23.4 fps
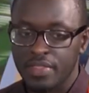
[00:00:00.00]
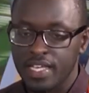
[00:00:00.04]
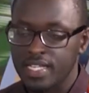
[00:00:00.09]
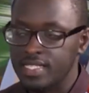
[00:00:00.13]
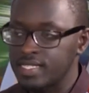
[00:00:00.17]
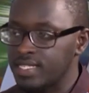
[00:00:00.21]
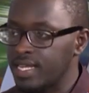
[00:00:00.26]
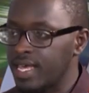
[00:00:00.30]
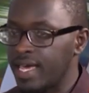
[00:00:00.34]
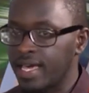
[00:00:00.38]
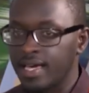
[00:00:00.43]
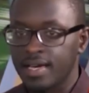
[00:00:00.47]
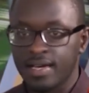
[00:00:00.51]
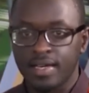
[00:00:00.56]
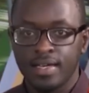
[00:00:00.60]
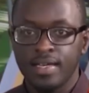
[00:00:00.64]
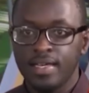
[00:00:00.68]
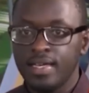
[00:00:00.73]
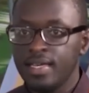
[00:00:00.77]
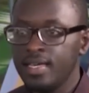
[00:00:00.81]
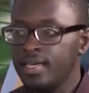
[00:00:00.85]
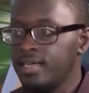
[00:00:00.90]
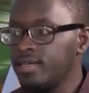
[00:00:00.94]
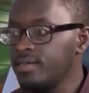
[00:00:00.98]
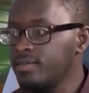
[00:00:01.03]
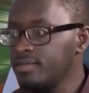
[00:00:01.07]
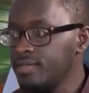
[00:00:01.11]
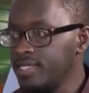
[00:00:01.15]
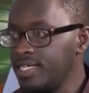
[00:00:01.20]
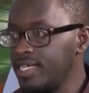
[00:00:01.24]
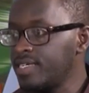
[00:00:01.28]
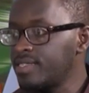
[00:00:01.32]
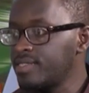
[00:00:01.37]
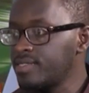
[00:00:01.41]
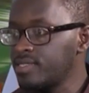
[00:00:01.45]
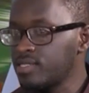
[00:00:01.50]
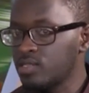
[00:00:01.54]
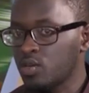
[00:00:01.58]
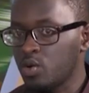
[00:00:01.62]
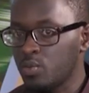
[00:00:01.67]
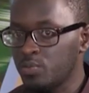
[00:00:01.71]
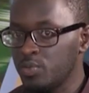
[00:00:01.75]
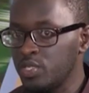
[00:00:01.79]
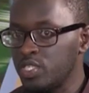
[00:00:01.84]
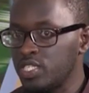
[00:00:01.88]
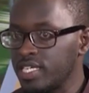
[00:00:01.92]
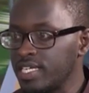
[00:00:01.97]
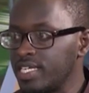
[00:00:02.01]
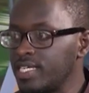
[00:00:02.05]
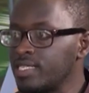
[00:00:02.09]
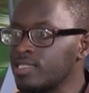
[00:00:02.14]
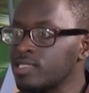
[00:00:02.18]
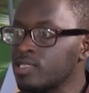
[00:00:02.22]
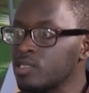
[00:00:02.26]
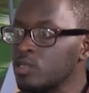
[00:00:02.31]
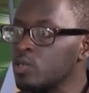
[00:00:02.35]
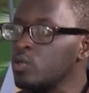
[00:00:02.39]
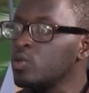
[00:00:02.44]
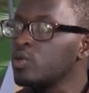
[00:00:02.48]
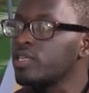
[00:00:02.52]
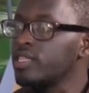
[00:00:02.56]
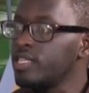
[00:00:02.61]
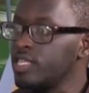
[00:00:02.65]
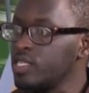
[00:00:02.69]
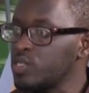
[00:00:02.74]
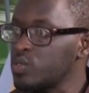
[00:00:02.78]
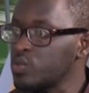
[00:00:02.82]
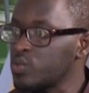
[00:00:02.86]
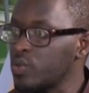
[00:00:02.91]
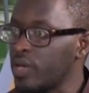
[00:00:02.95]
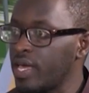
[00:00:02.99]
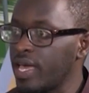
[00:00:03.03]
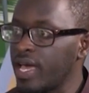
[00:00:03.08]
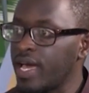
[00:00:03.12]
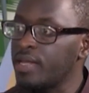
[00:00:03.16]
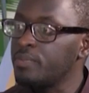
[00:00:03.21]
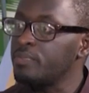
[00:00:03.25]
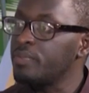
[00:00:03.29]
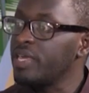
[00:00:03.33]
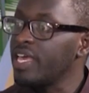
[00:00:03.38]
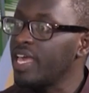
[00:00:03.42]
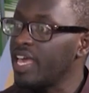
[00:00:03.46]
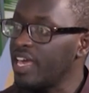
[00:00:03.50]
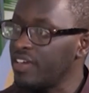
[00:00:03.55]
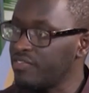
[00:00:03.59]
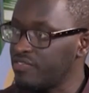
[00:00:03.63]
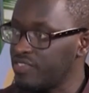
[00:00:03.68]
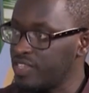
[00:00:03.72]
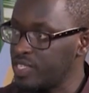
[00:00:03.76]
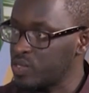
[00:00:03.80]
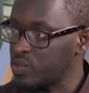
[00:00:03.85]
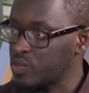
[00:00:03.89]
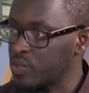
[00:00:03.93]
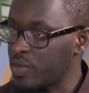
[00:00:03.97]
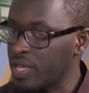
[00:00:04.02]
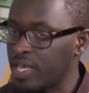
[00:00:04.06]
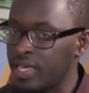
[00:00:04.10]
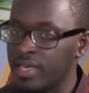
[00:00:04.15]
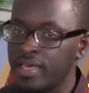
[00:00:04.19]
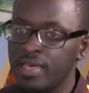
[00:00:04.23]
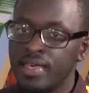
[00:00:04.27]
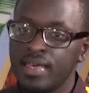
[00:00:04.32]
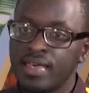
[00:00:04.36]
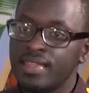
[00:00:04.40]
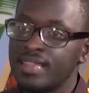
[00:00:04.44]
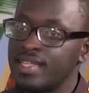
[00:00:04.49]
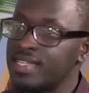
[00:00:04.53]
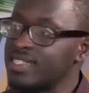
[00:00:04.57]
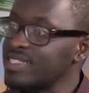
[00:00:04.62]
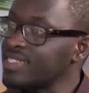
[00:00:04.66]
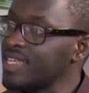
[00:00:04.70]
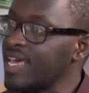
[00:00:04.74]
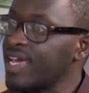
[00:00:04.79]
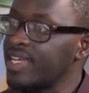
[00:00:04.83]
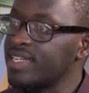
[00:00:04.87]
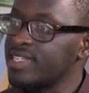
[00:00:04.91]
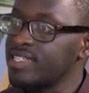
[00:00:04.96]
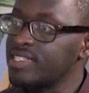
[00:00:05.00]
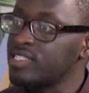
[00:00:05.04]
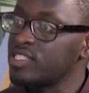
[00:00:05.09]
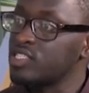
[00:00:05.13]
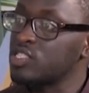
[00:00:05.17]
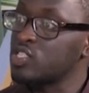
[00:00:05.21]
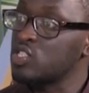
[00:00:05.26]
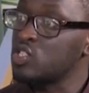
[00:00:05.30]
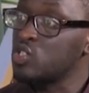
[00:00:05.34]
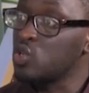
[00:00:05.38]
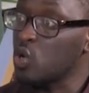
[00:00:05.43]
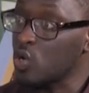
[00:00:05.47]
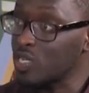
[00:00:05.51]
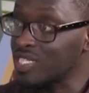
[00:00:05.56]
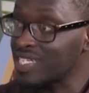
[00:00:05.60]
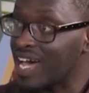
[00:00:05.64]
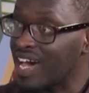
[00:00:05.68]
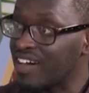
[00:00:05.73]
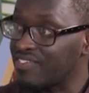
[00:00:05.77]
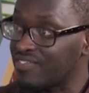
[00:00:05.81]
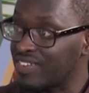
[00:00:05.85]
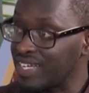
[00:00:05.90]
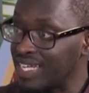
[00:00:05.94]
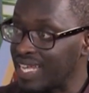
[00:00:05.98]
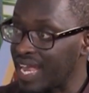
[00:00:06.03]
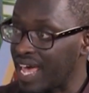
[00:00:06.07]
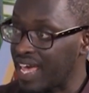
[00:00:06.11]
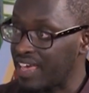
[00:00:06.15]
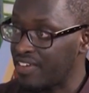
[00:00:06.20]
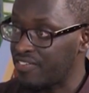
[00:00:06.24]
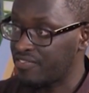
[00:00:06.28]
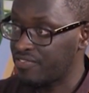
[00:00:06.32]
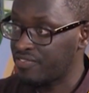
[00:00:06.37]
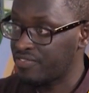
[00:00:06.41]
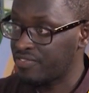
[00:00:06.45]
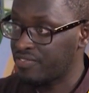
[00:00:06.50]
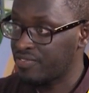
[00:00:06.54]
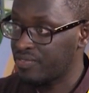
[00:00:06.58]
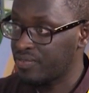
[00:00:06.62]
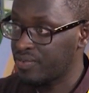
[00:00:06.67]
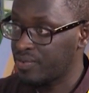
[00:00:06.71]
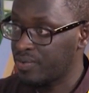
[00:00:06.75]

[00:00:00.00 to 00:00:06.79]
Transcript: Things like geeks, computer geeks look this way and behave this way, that scientists don't have a life,